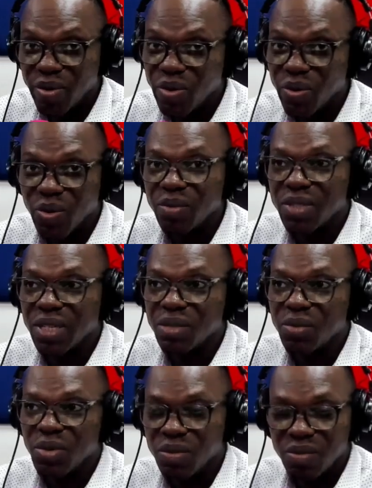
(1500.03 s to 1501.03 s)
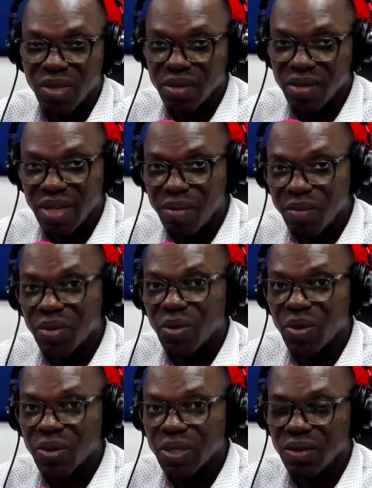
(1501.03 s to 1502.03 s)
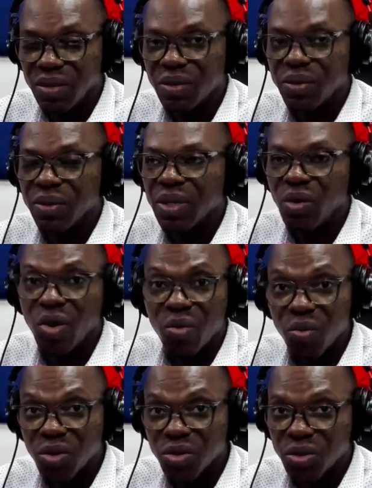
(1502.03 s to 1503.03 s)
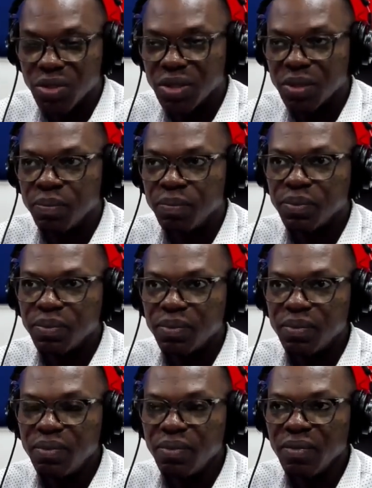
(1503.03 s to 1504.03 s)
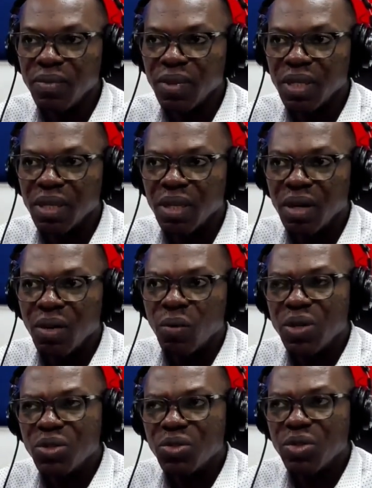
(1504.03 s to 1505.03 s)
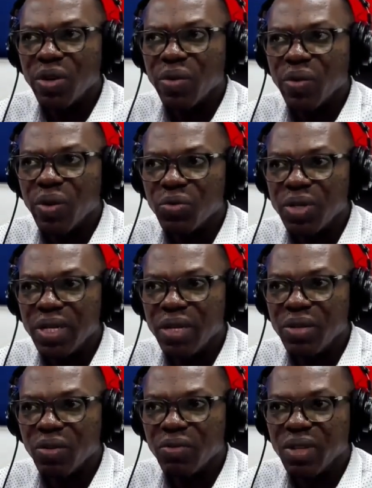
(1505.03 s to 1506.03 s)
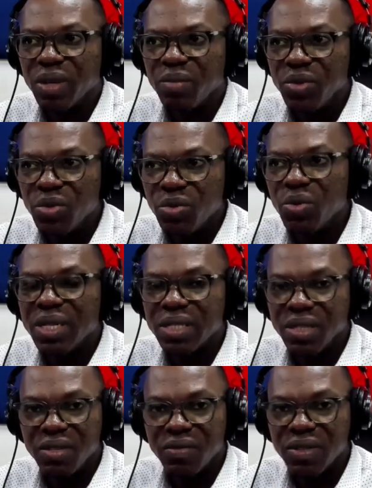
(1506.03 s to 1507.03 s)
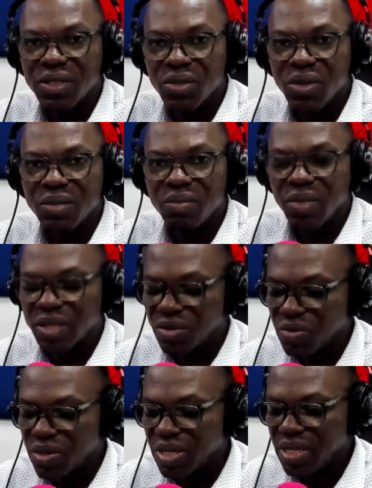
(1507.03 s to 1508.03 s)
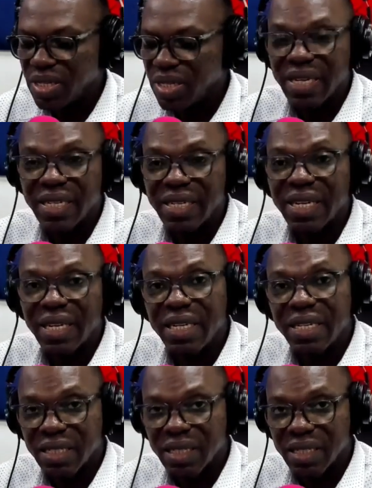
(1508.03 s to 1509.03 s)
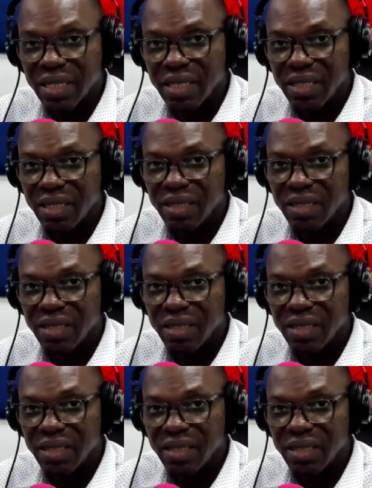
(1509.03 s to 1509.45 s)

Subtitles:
call them textbooks, but they are manuals, or modules. Once you are required to read any of them, you as a university student must read analytically,